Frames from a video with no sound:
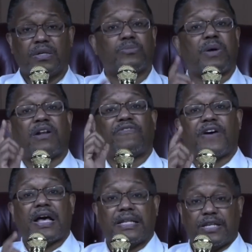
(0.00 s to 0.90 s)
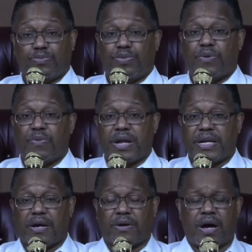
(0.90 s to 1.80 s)
As a matter of fact, let's pray
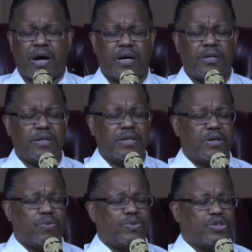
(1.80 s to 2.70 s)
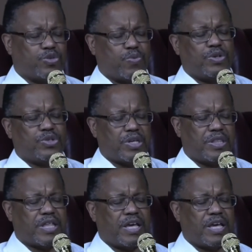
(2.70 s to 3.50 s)
right now. God, we just want to say